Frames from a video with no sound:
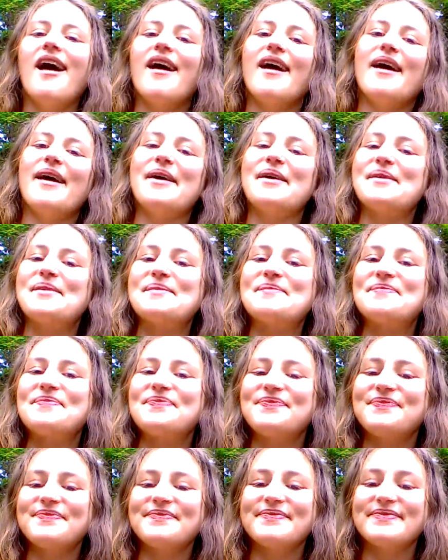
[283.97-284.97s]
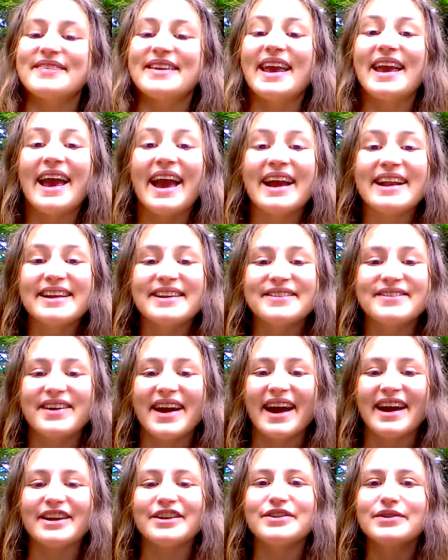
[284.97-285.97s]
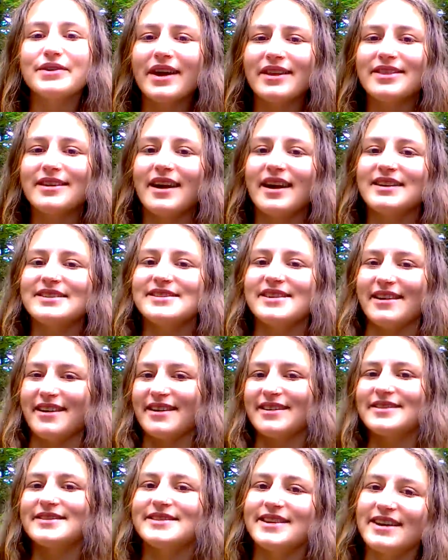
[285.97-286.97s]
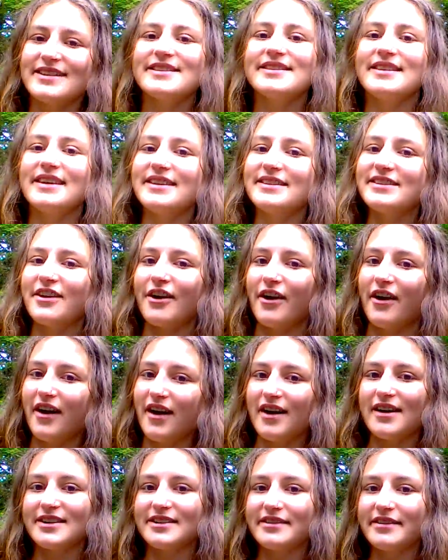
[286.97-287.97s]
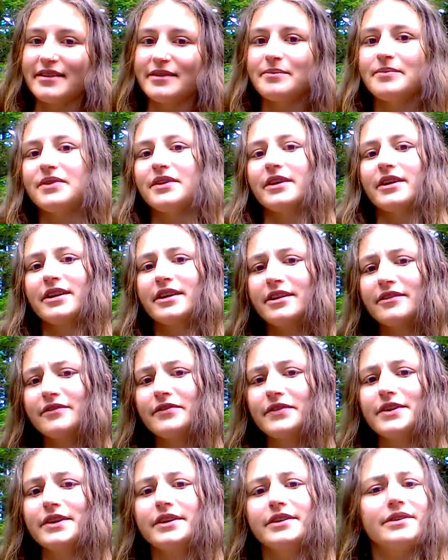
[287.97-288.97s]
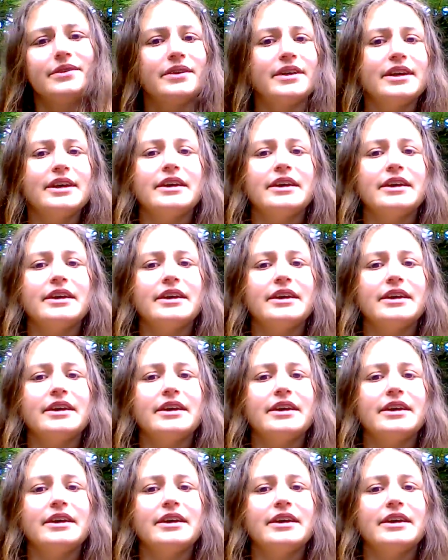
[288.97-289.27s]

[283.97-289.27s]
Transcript: Um, Anyway, you get the idea. Dandelions are awesome. They're good for you.